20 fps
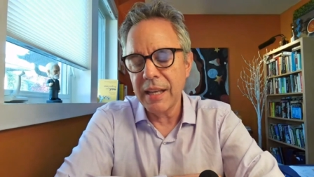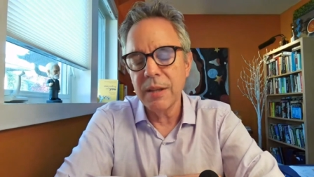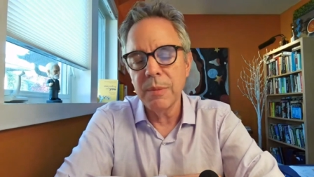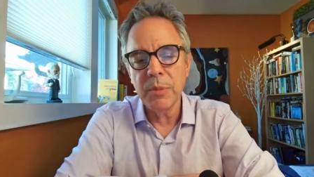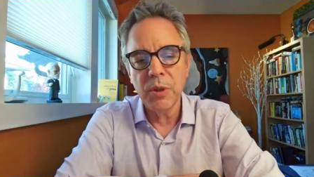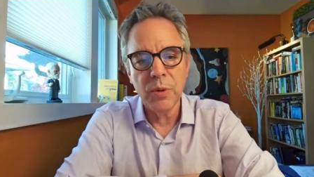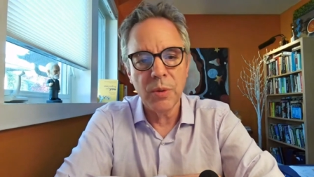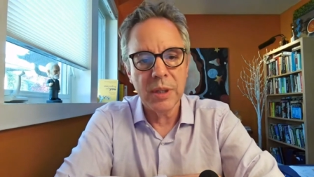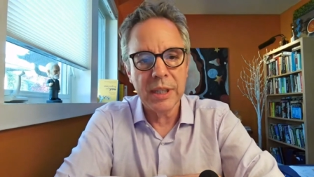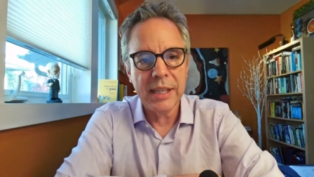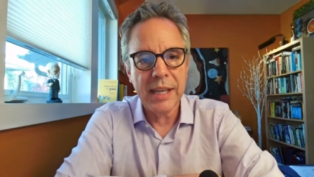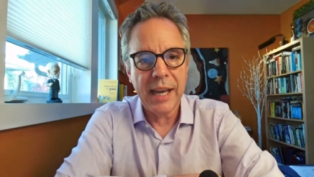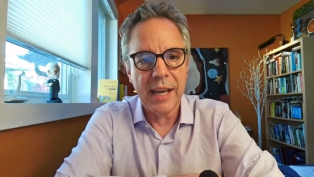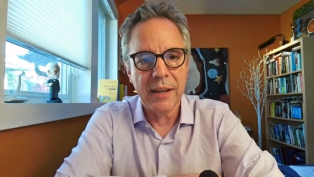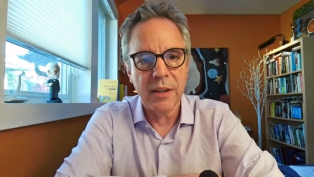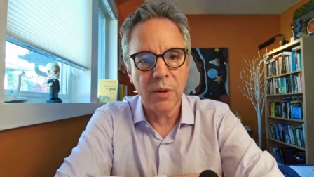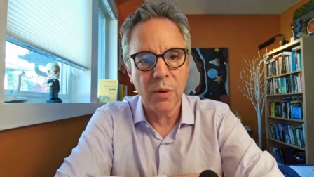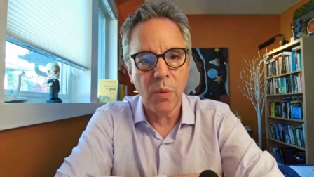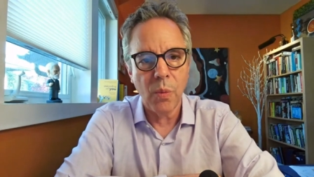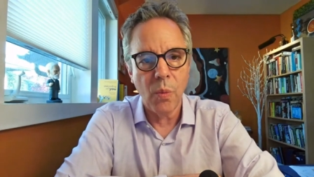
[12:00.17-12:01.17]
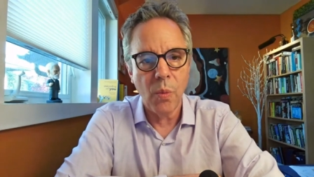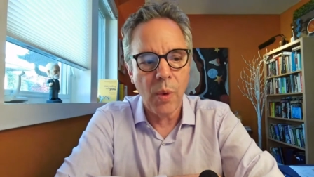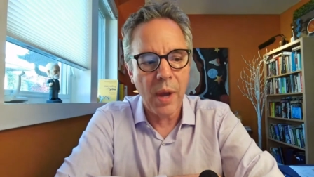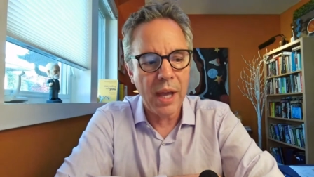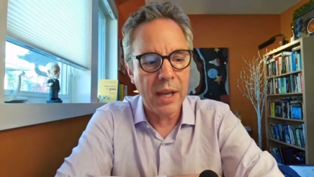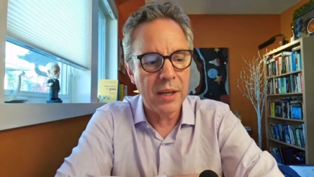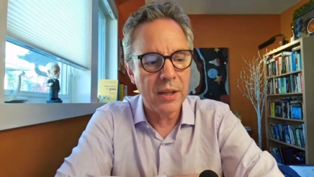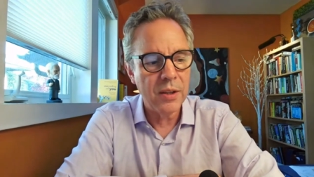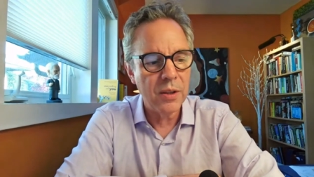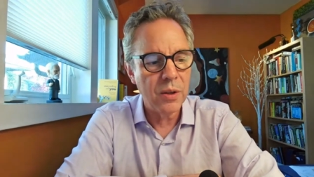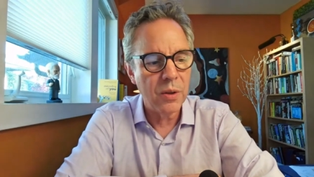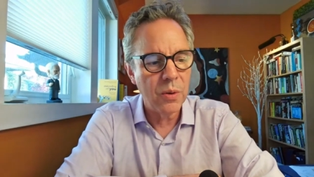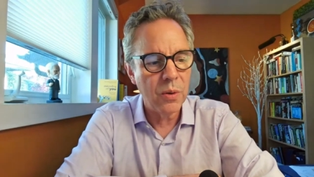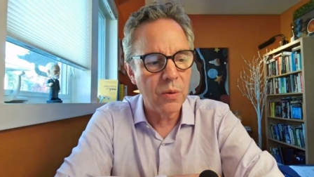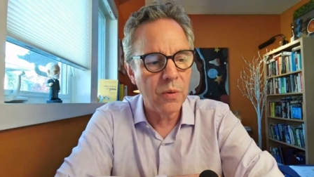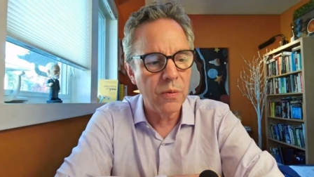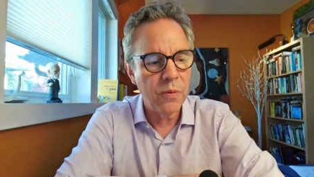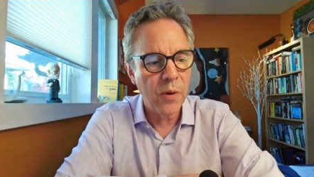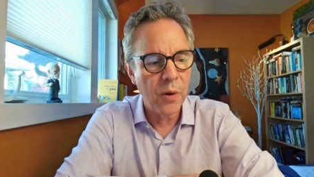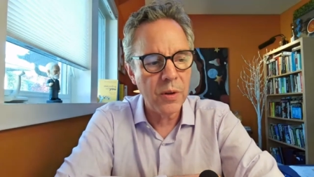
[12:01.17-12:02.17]
communicator when
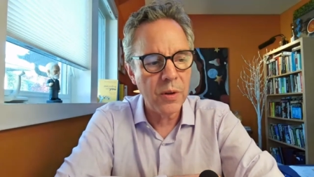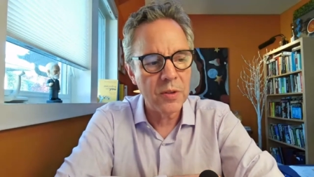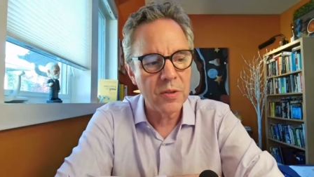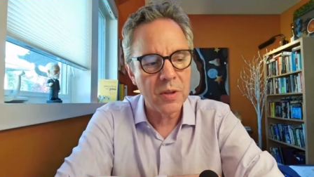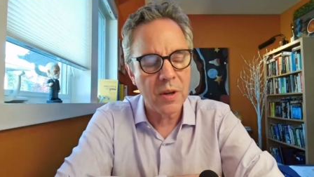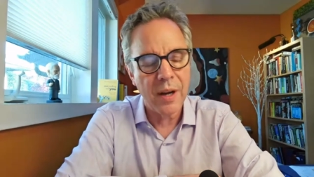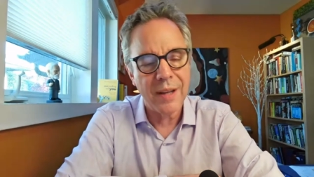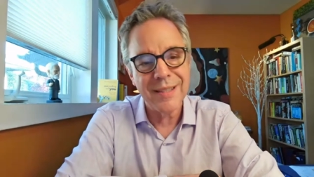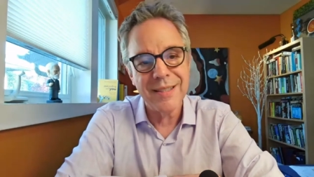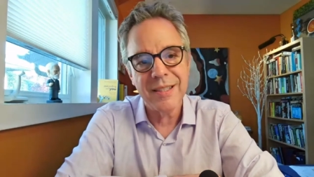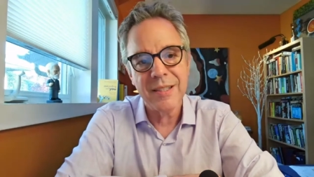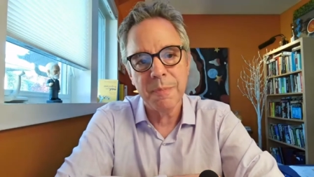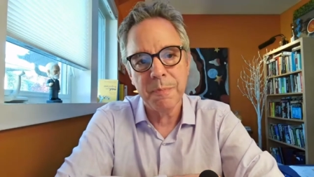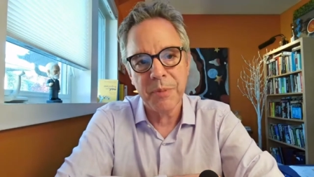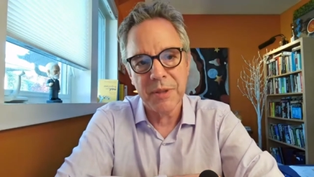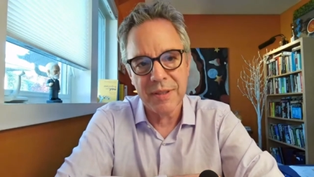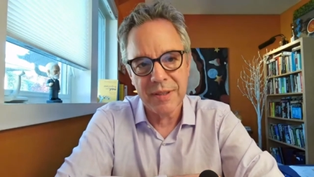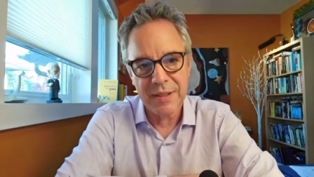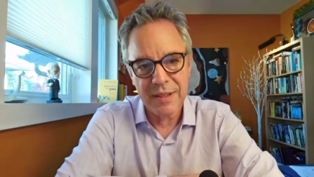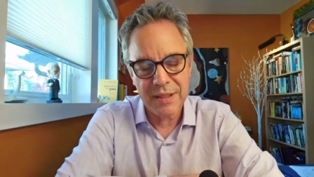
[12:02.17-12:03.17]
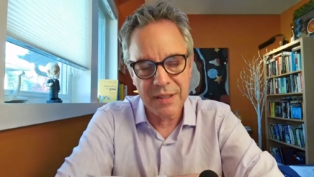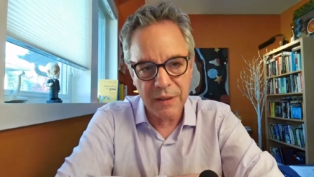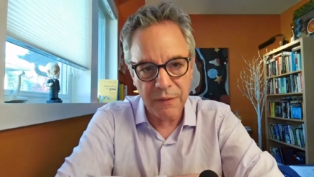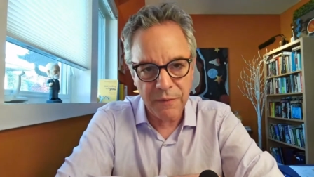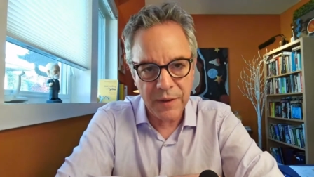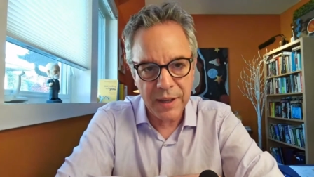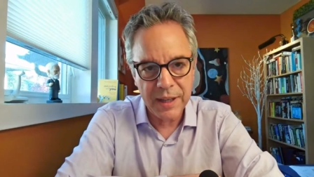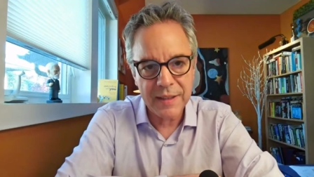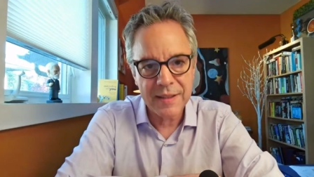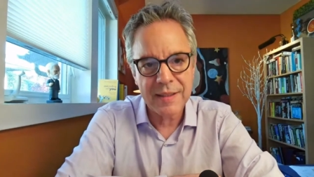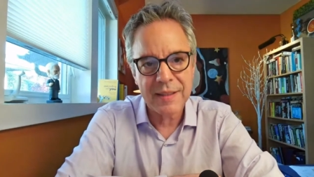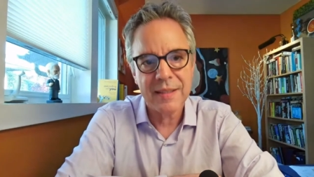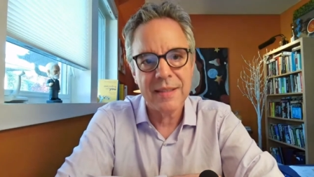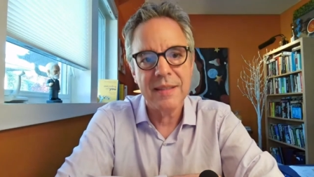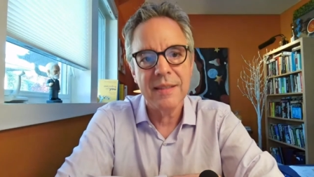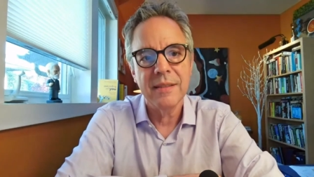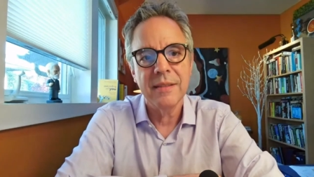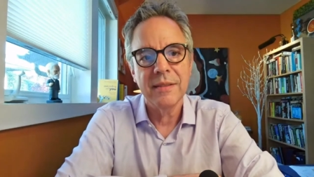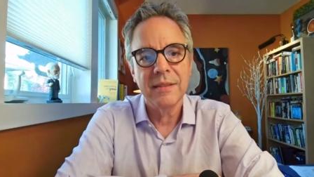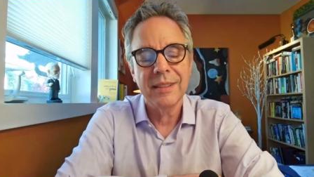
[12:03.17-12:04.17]
you focus on
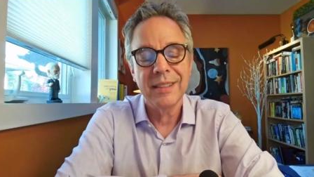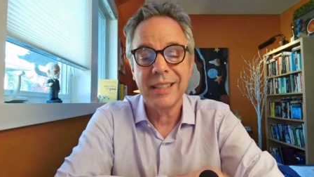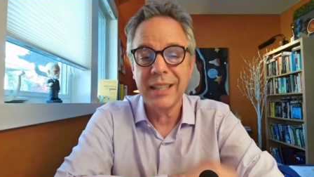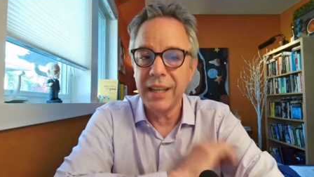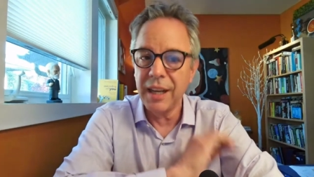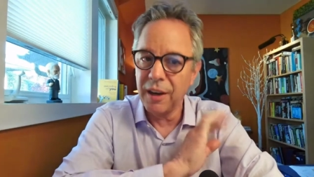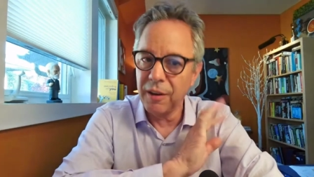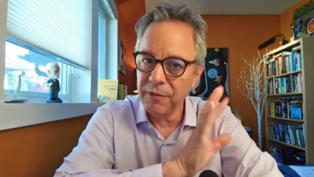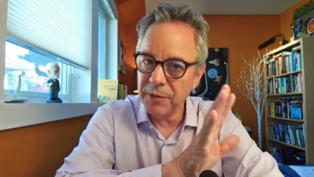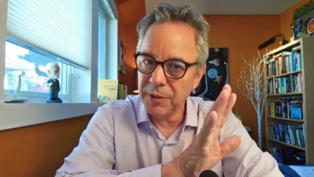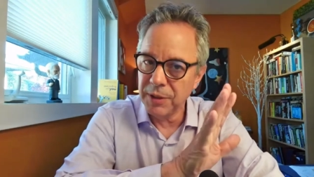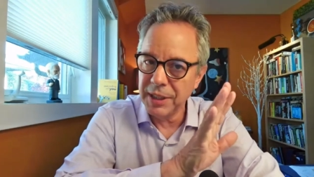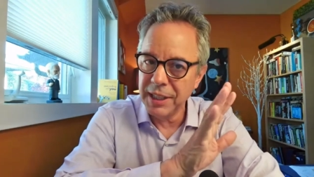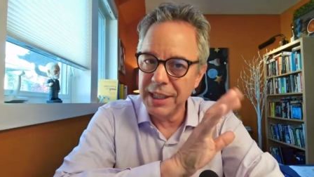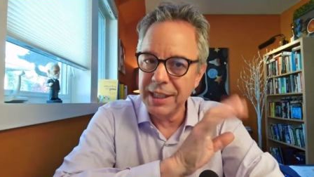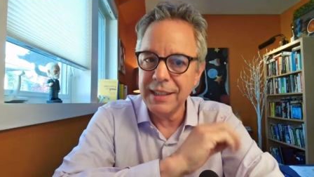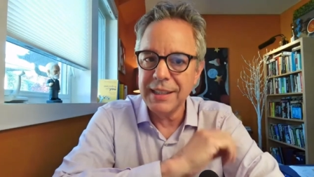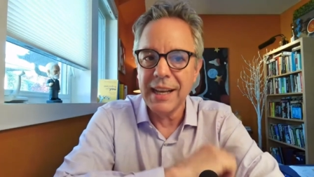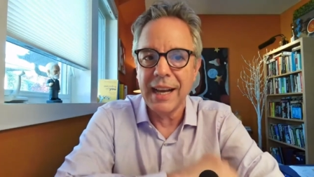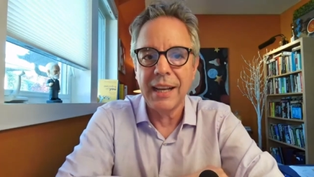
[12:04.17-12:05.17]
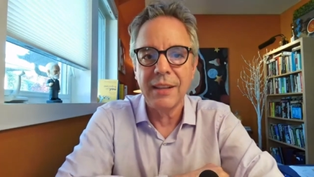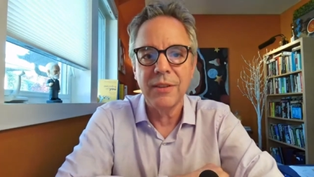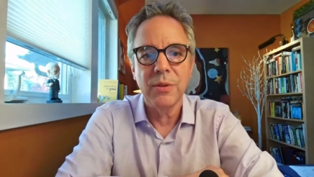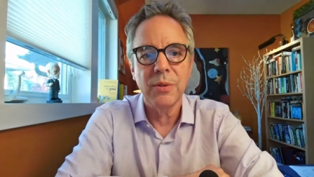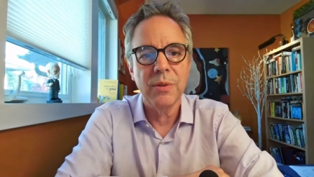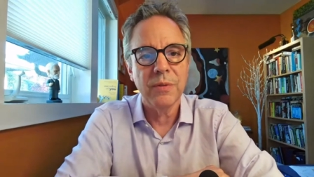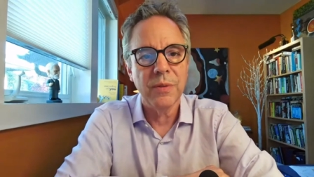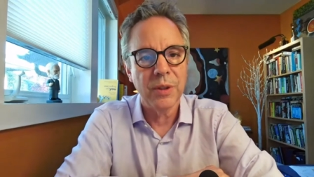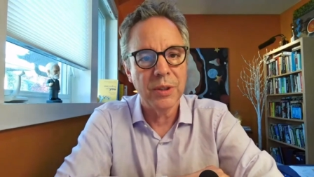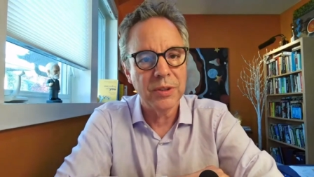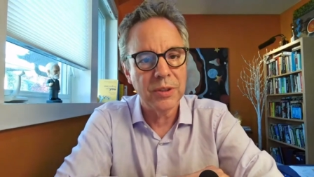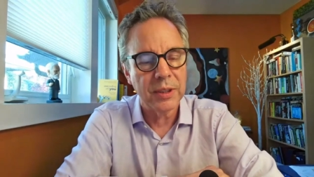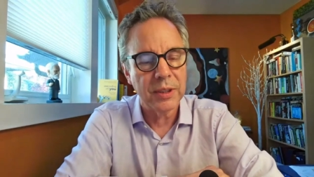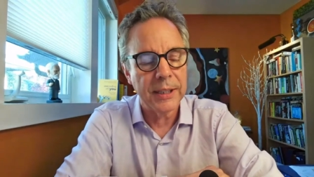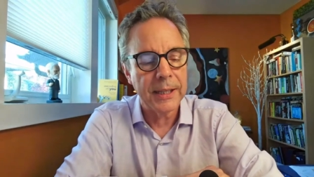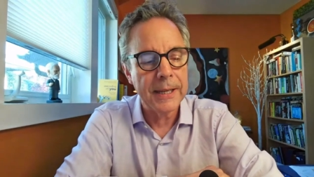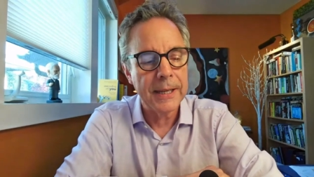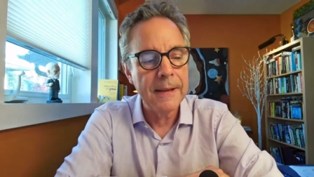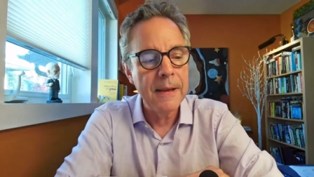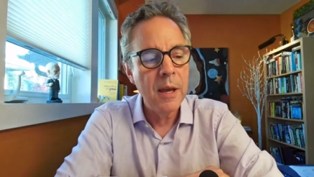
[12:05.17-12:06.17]
specifics carefully, not
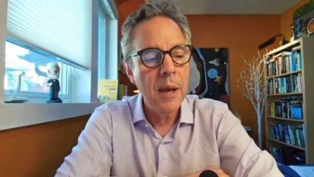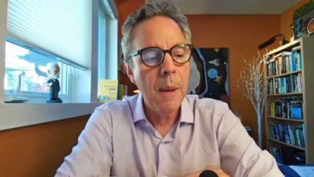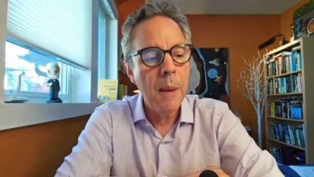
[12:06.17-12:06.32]
universally,